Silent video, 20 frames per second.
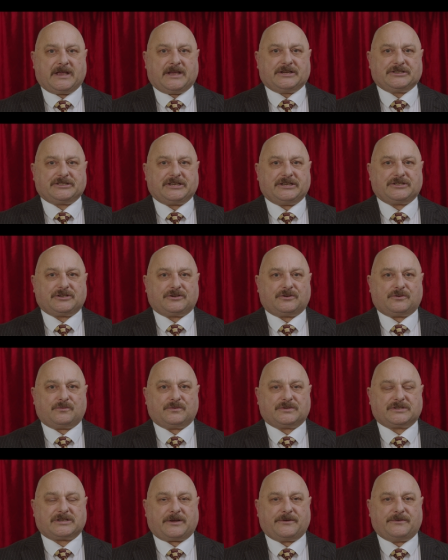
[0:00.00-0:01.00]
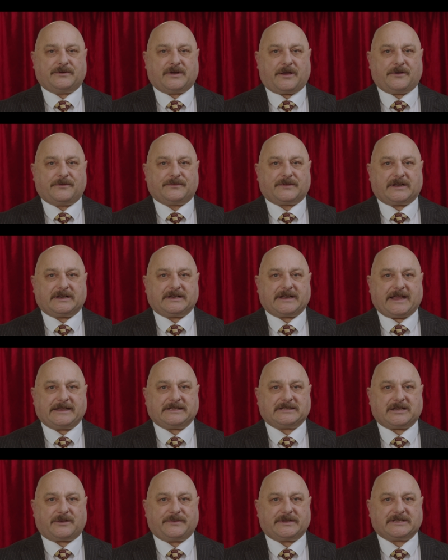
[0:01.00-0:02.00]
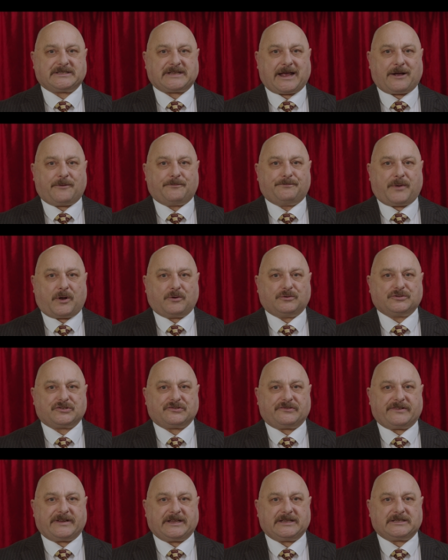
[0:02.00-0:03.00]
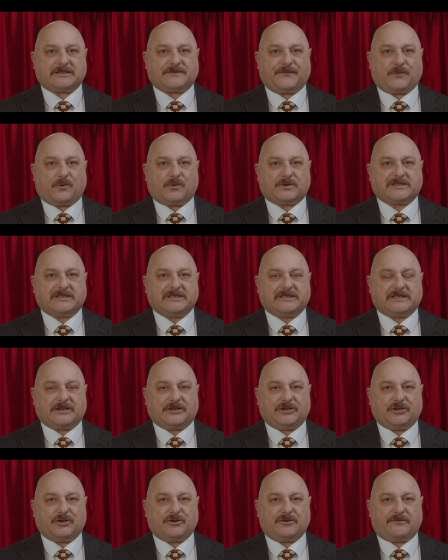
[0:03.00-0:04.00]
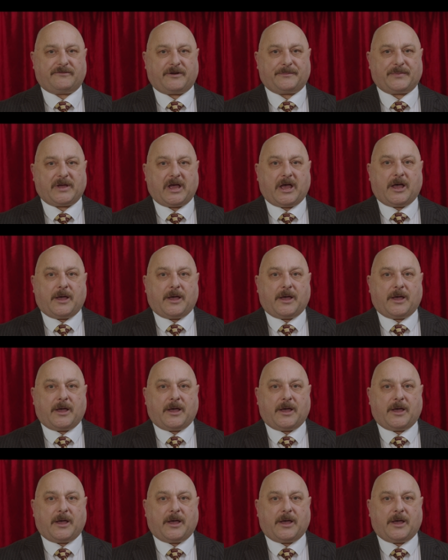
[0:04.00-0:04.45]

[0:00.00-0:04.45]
She should also know that NATO is now bolstering its forces in Europe